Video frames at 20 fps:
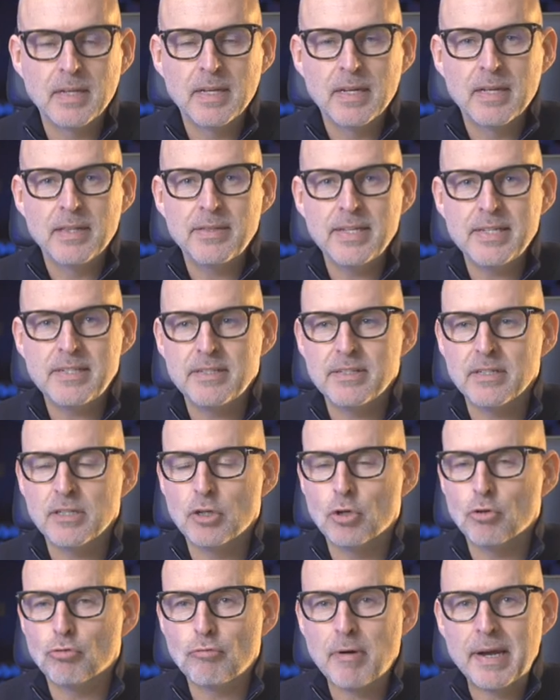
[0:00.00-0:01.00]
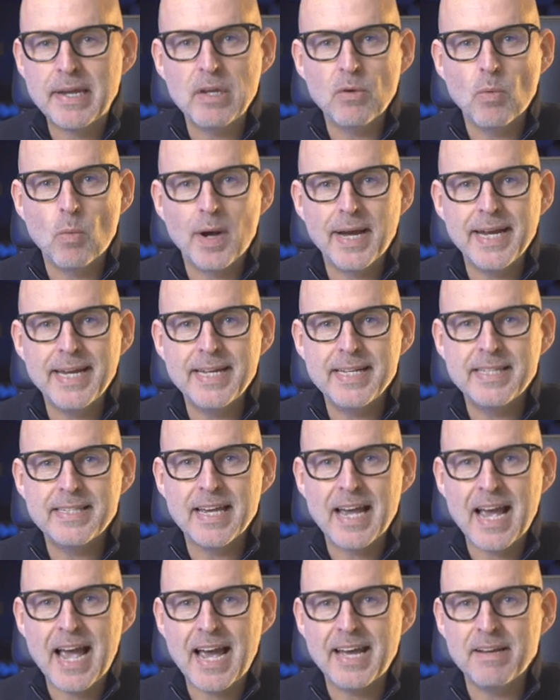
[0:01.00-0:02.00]
This is a great way to
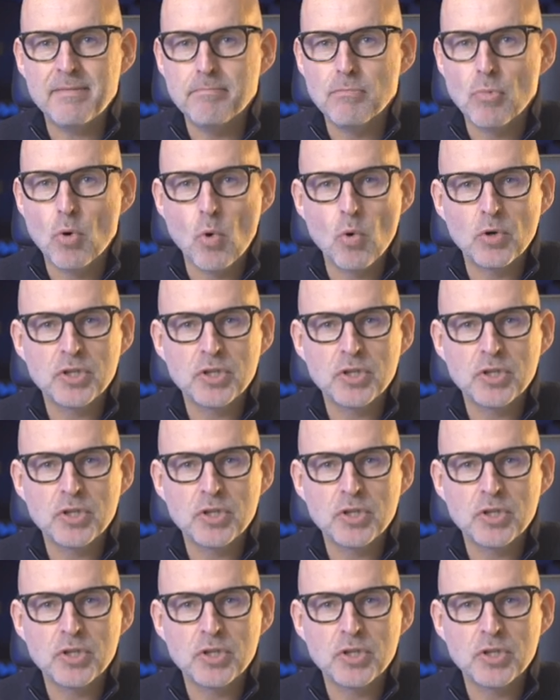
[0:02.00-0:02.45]
add more